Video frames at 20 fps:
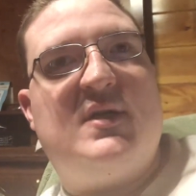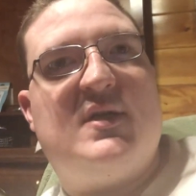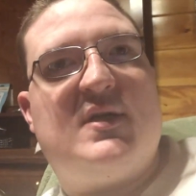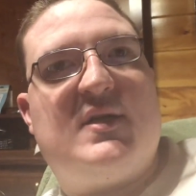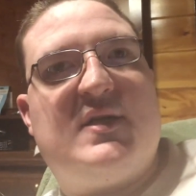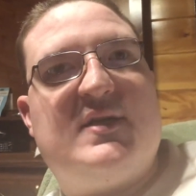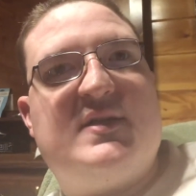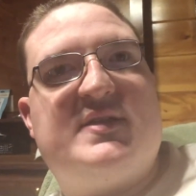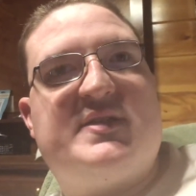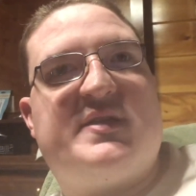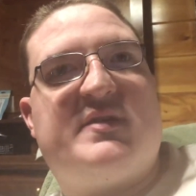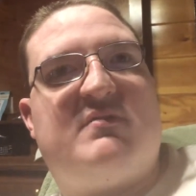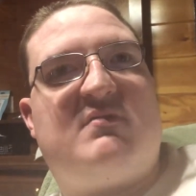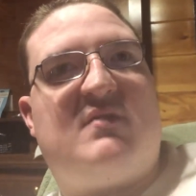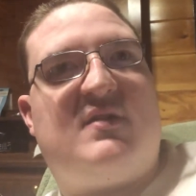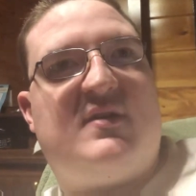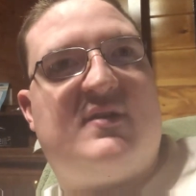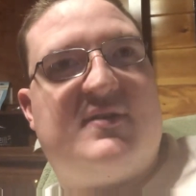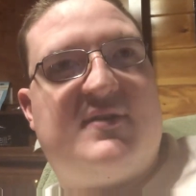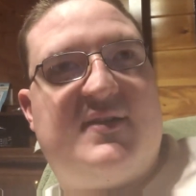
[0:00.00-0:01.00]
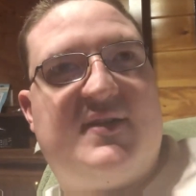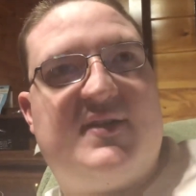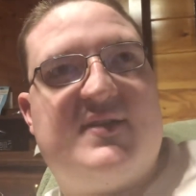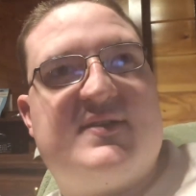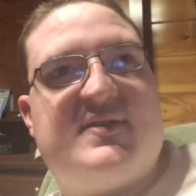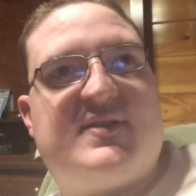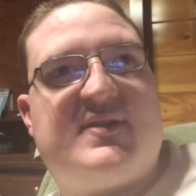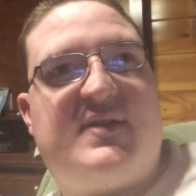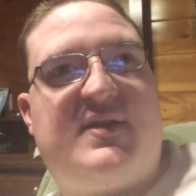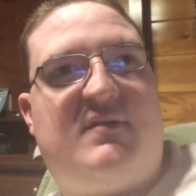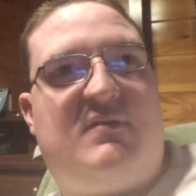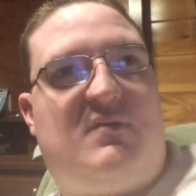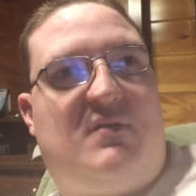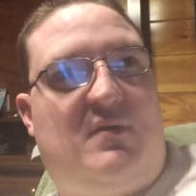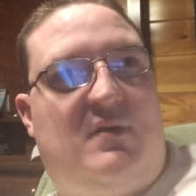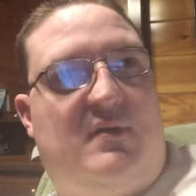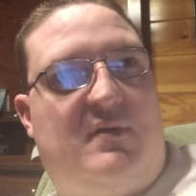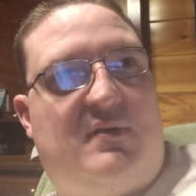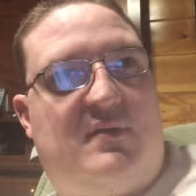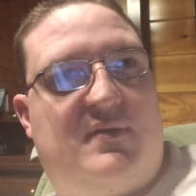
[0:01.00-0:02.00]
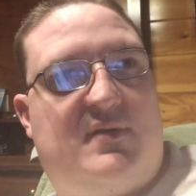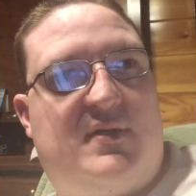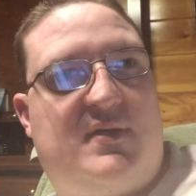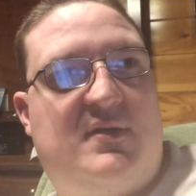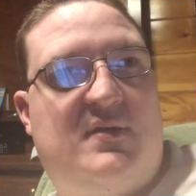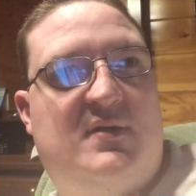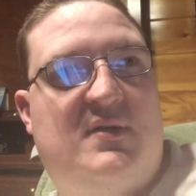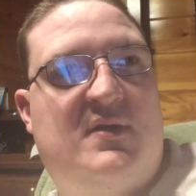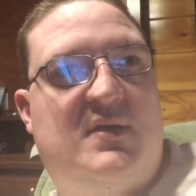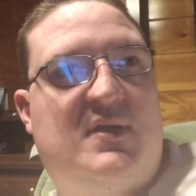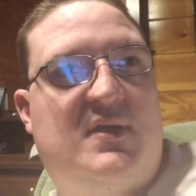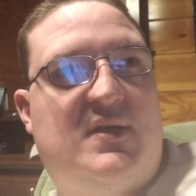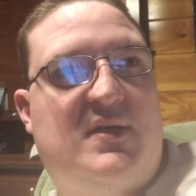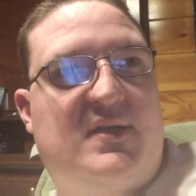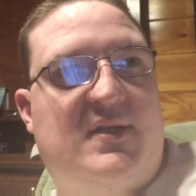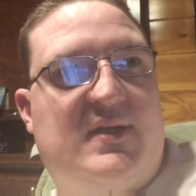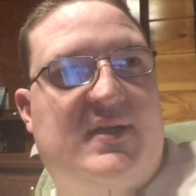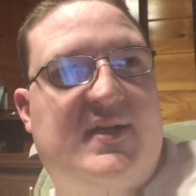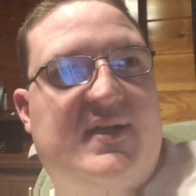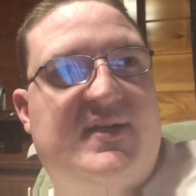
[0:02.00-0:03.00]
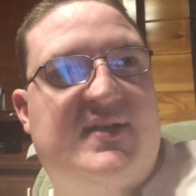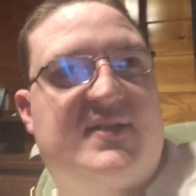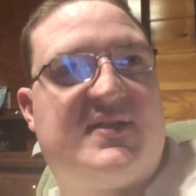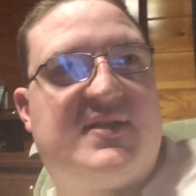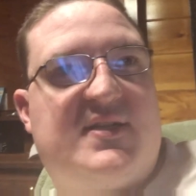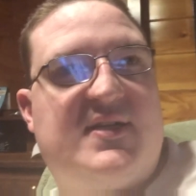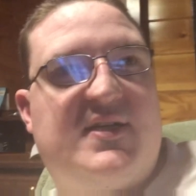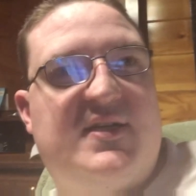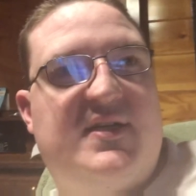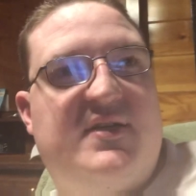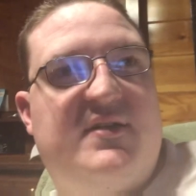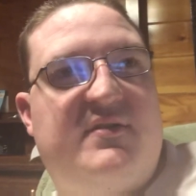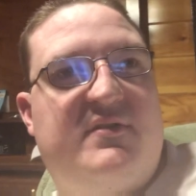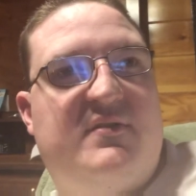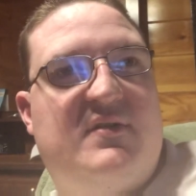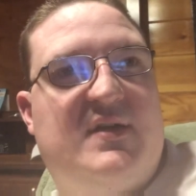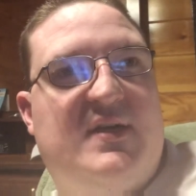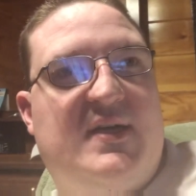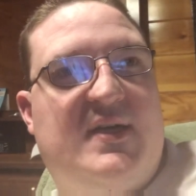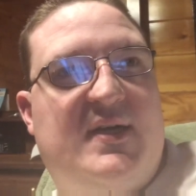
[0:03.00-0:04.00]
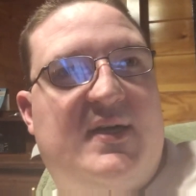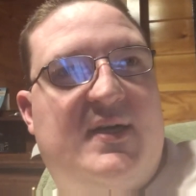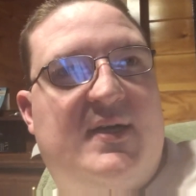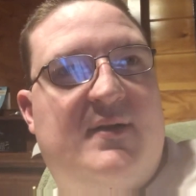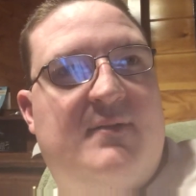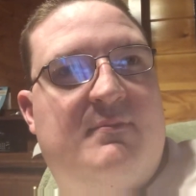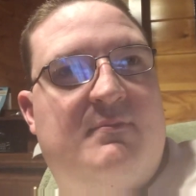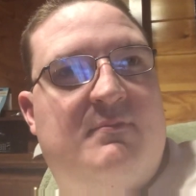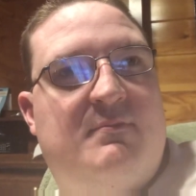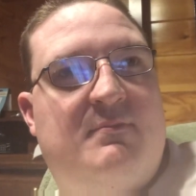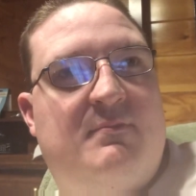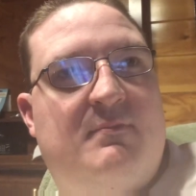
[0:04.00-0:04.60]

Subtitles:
Walt Disney World. Like to the